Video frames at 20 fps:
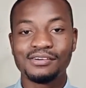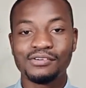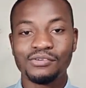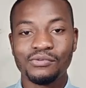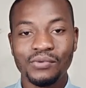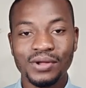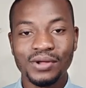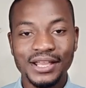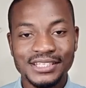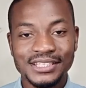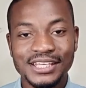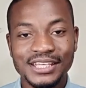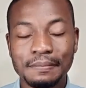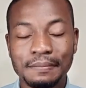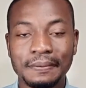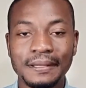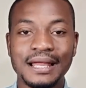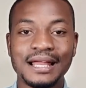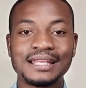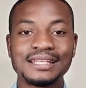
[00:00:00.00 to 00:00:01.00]
When I say a
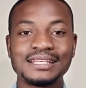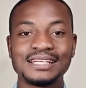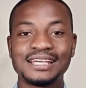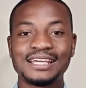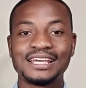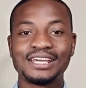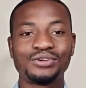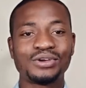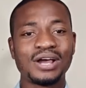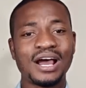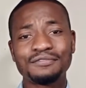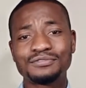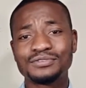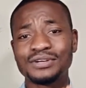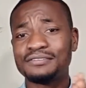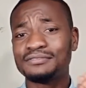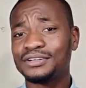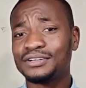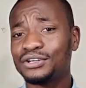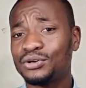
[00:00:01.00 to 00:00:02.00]
plan, you have to
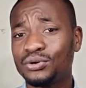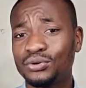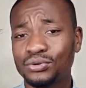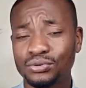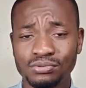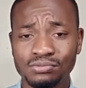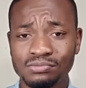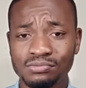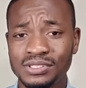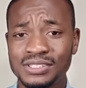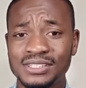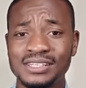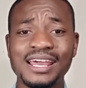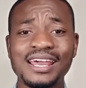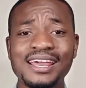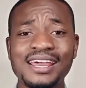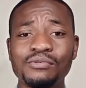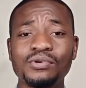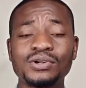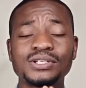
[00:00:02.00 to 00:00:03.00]
have a goal.
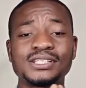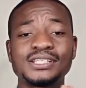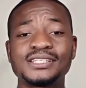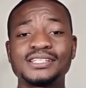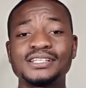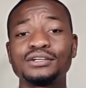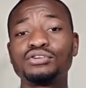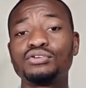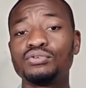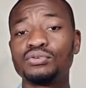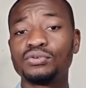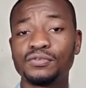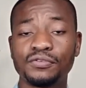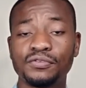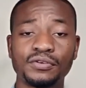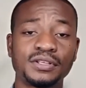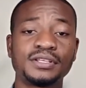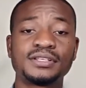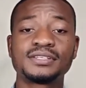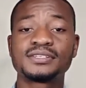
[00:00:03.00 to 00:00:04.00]
What is the goal for
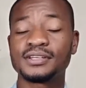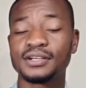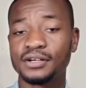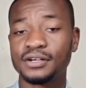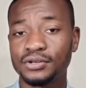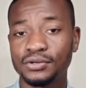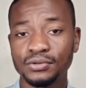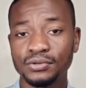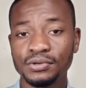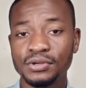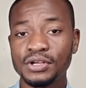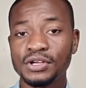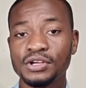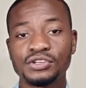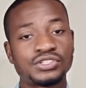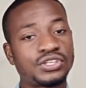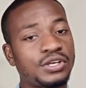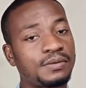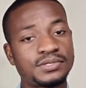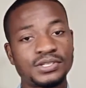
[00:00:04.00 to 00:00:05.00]
the circle?
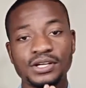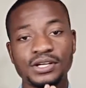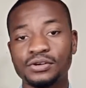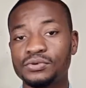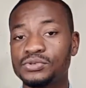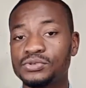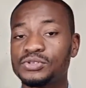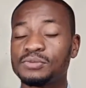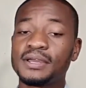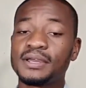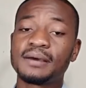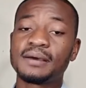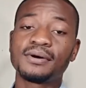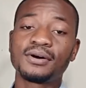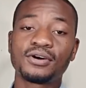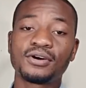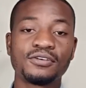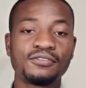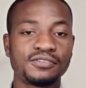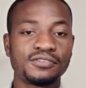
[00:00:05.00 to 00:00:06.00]
Some circles will be about
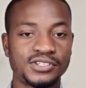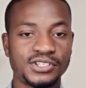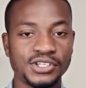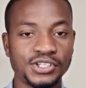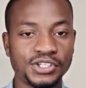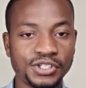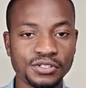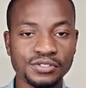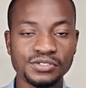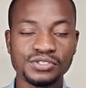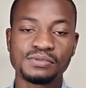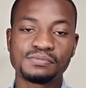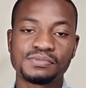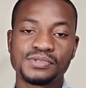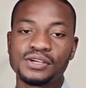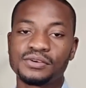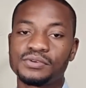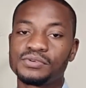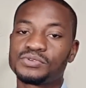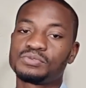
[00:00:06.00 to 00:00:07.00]
conversation, some
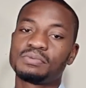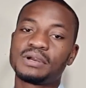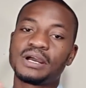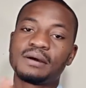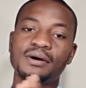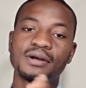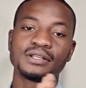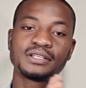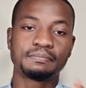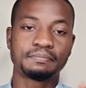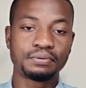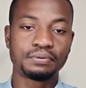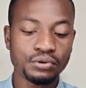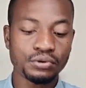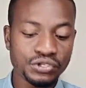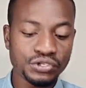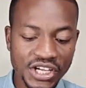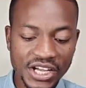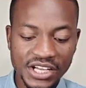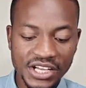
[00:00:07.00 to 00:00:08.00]
circles will be about a
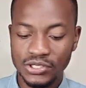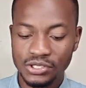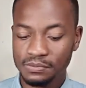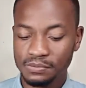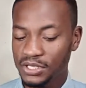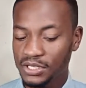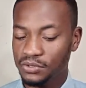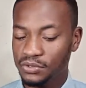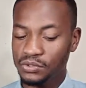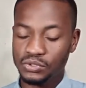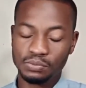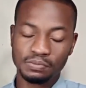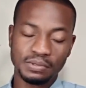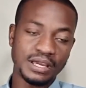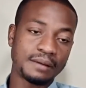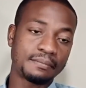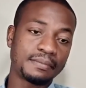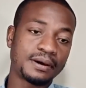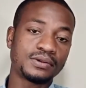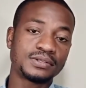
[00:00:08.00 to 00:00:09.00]
project, some circles will be
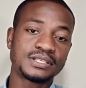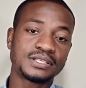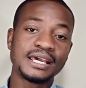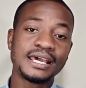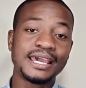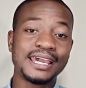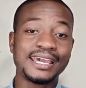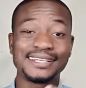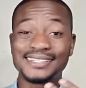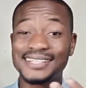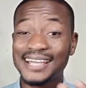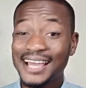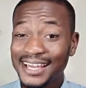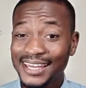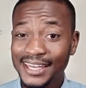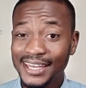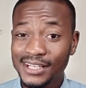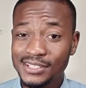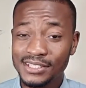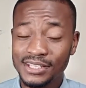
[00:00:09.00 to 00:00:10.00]
about a
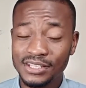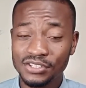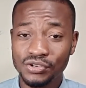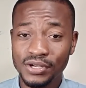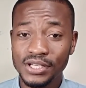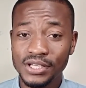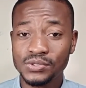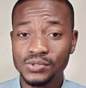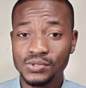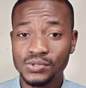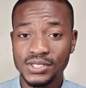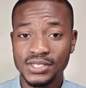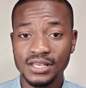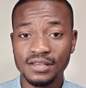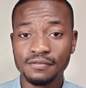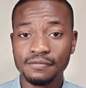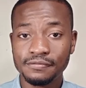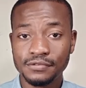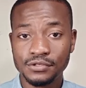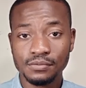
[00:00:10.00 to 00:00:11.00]
target they're trying to
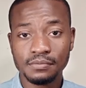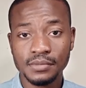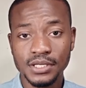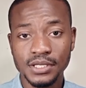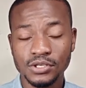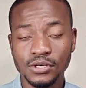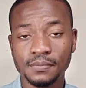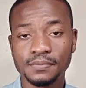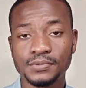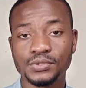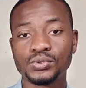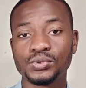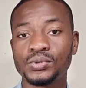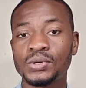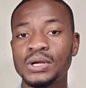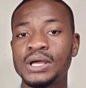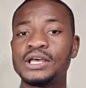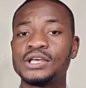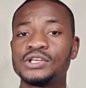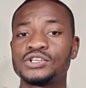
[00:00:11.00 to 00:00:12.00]
save to meet up to,
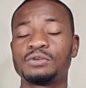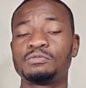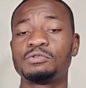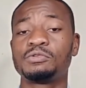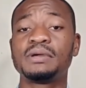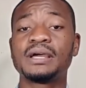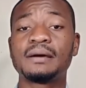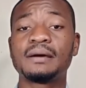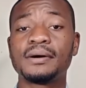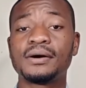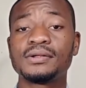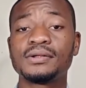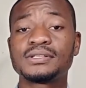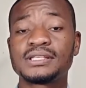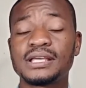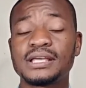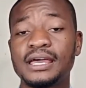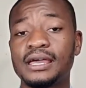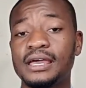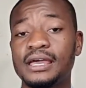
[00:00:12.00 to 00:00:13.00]
some will be about
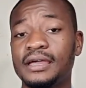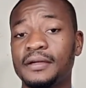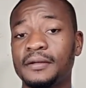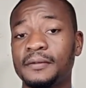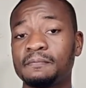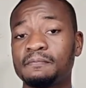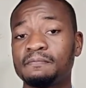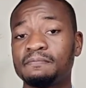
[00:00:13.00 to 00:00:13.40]
a